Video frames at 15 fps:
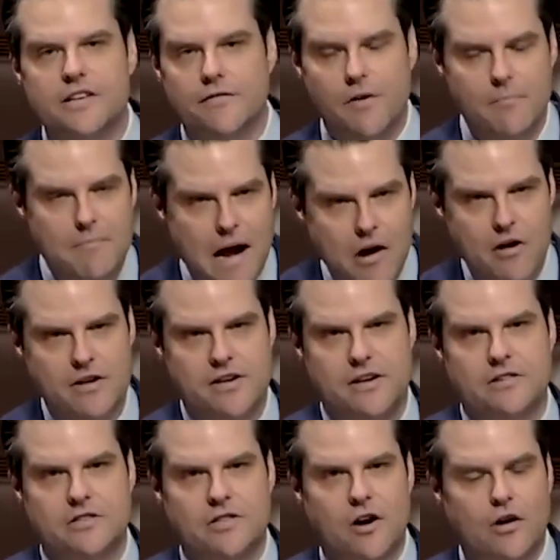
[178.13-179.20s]
of
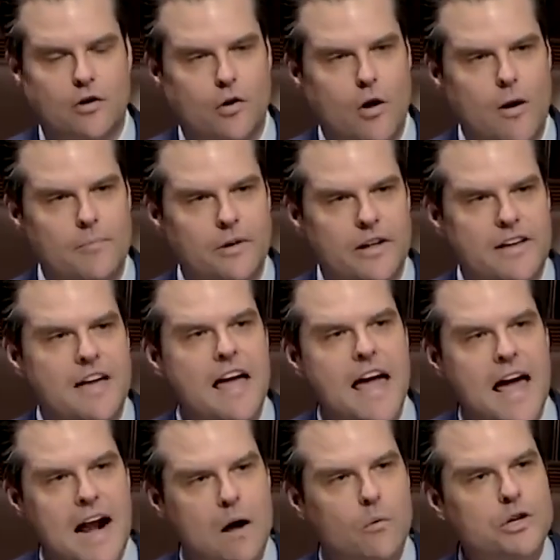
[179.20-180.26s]
Americans are crumbling,
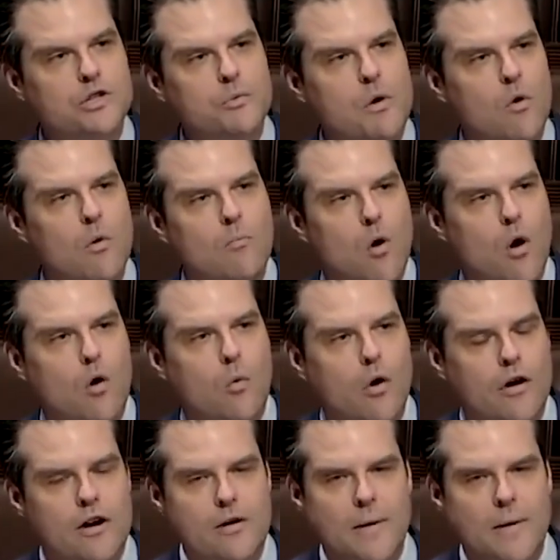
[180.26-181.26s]
and I wish we were more worried